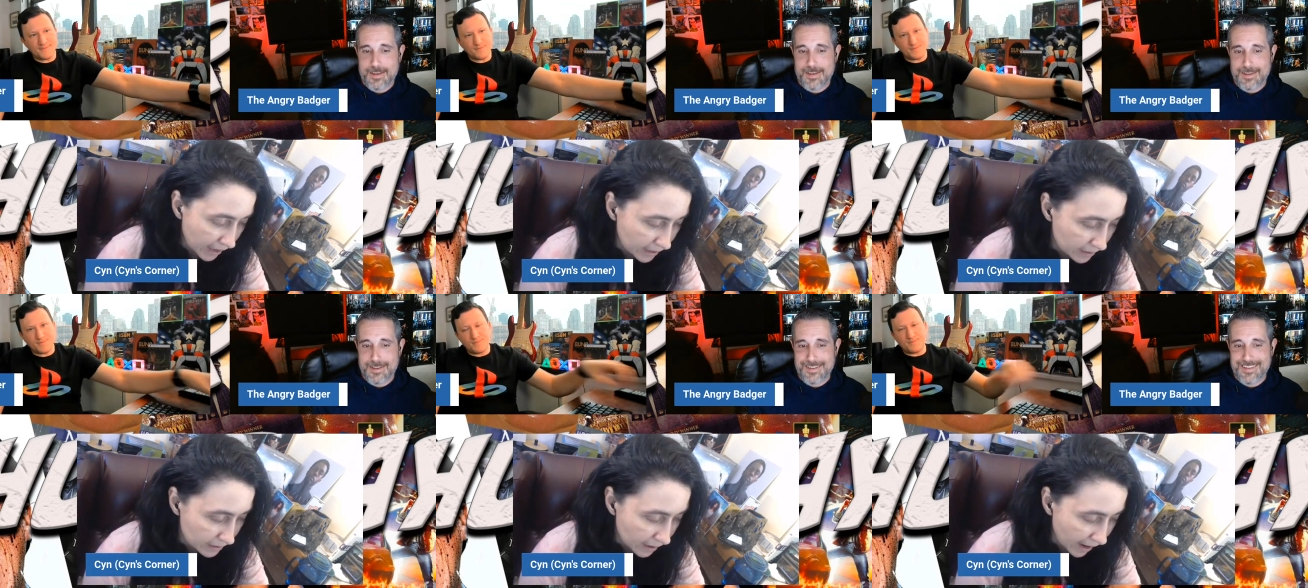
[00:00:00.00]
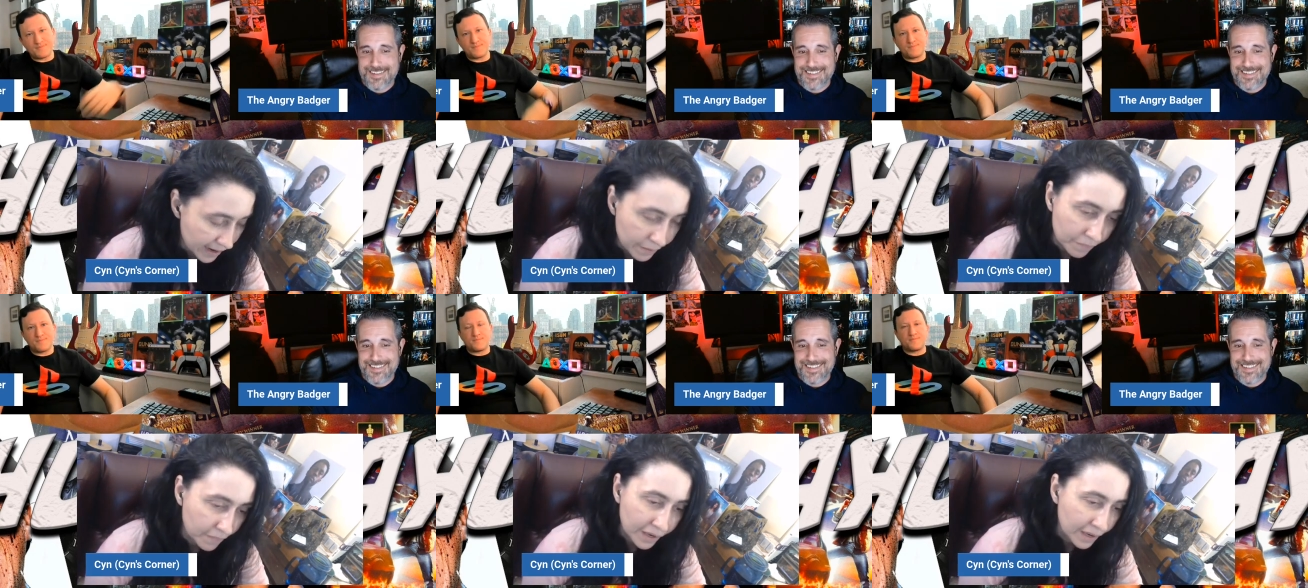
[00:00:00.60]
Speaker 1: and i
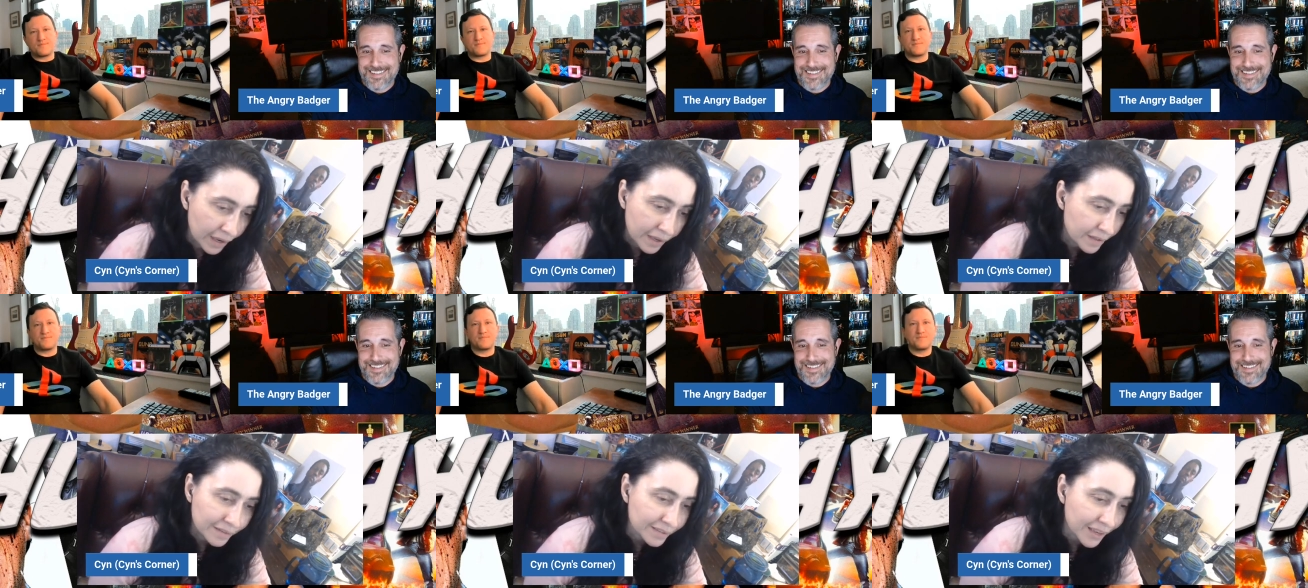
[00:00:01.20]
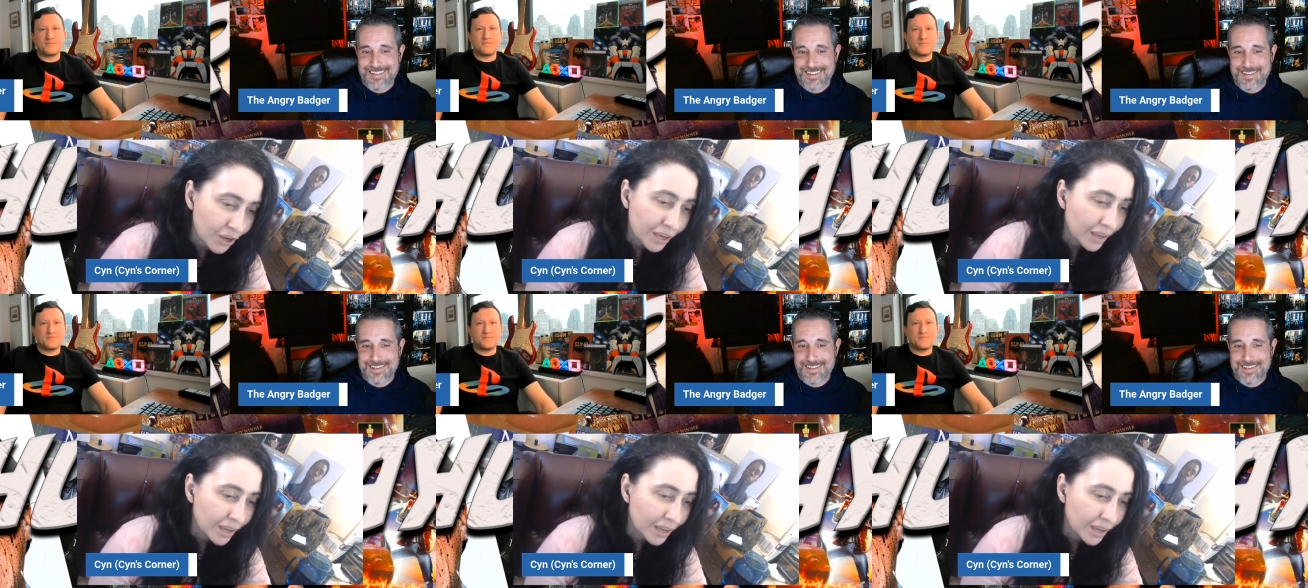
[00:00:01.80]
it's like